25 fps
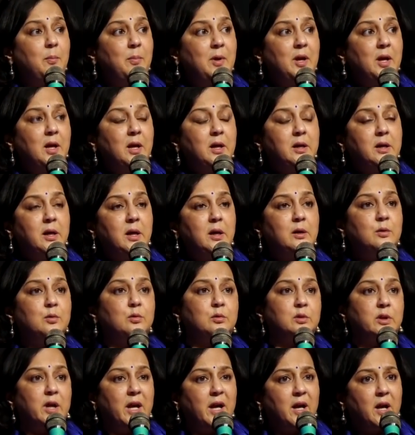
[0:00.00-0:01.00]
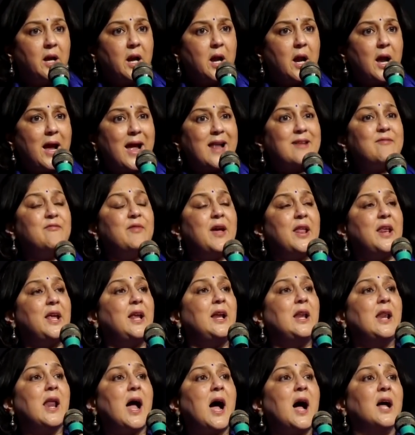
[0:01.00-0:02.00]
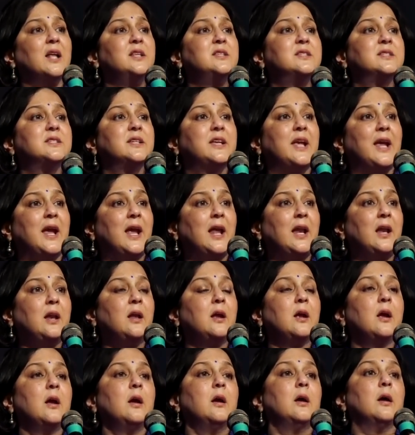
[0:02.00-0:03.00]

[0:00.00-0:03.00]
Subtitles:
ability to think at very large scale